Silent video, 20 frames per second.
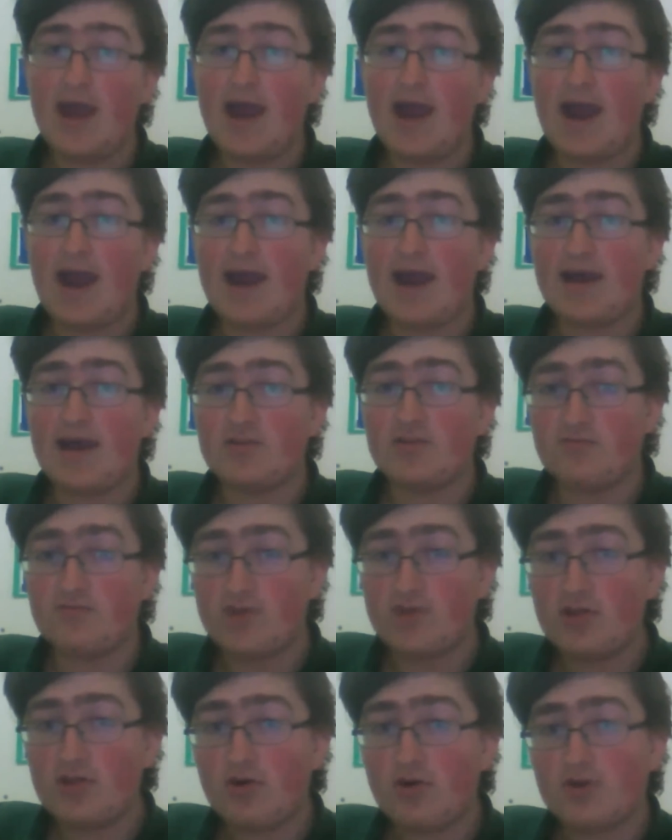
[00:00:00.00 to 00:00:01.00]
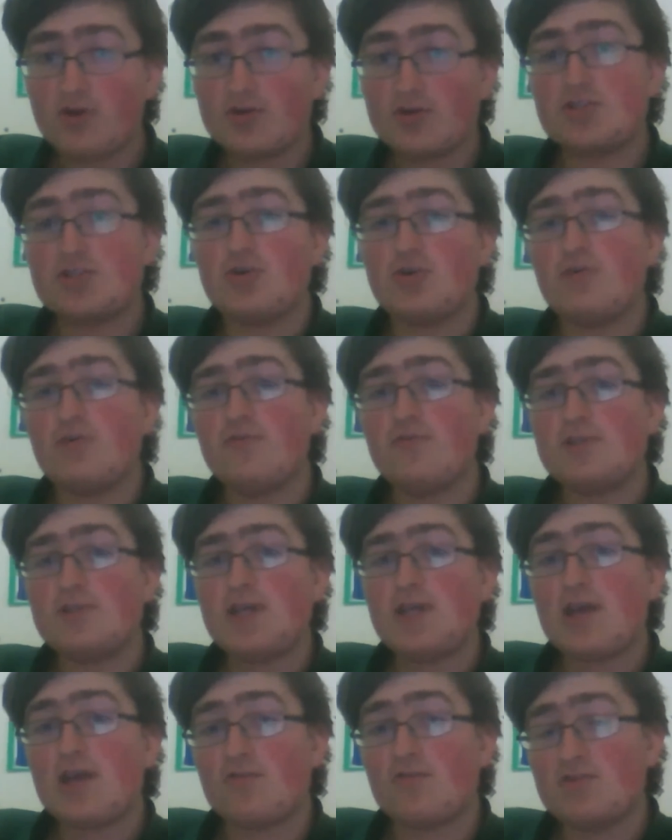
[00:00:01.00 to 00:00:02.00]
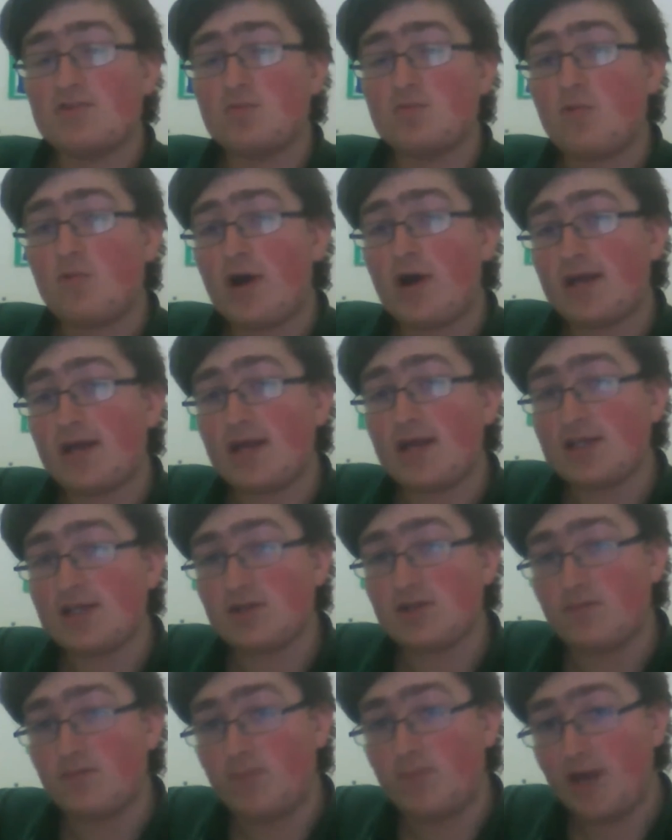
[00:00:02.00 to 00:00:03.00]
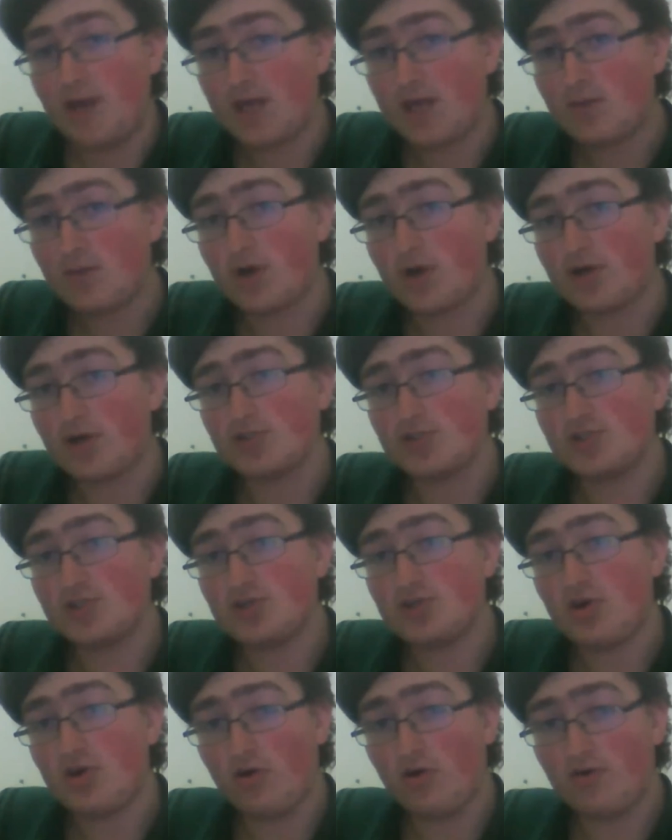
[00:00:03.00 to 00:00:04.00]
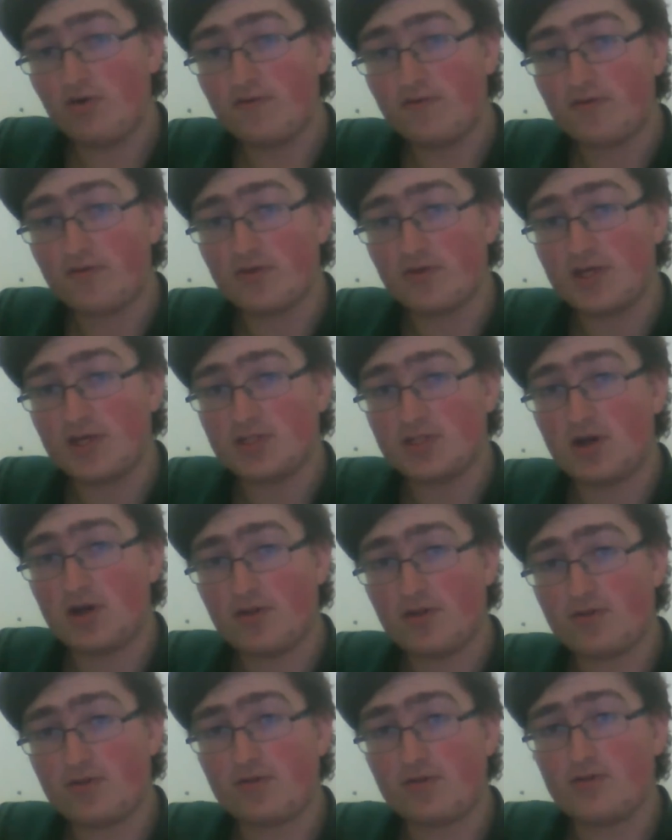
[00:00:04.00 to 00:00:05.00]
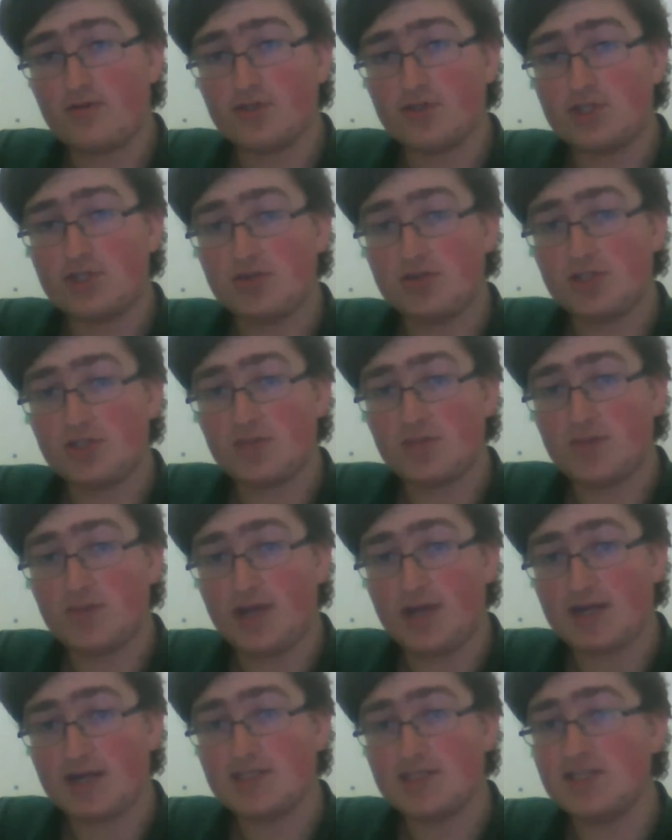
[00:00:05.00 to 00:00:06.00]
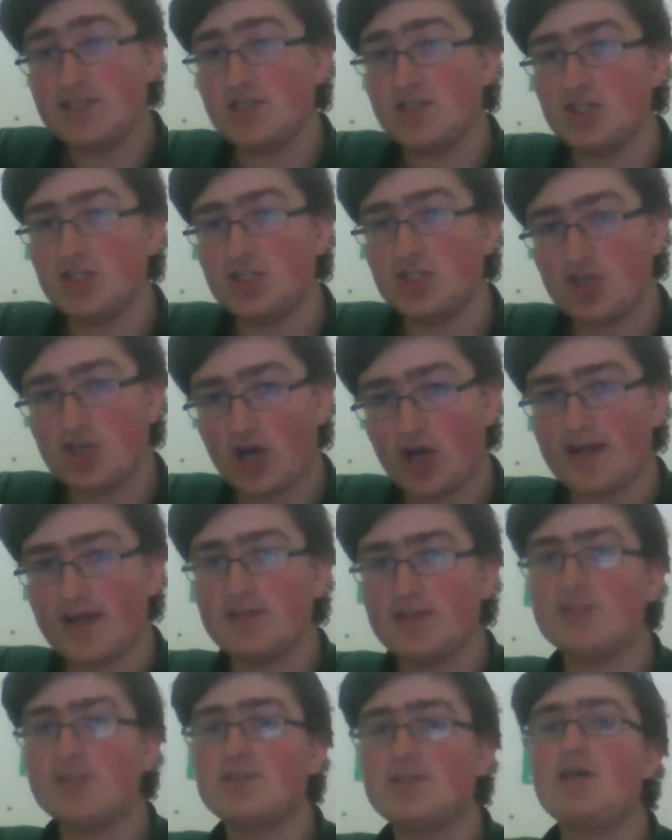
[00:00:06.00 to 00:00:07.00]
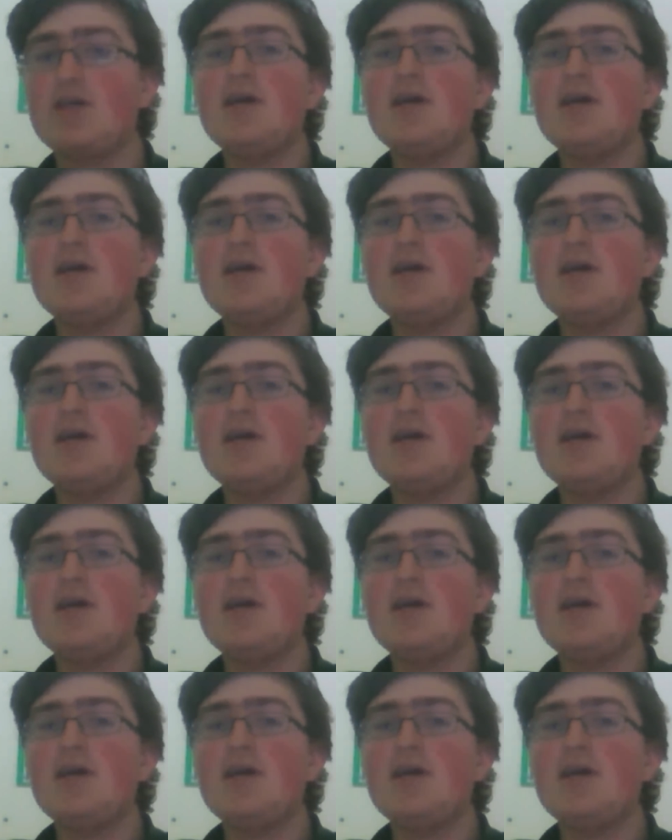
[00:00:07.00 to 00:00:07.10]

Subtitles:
And the real heart and soul of this deck, and the reason why it gets a big punch over these other Shields Up decks, is the Giants.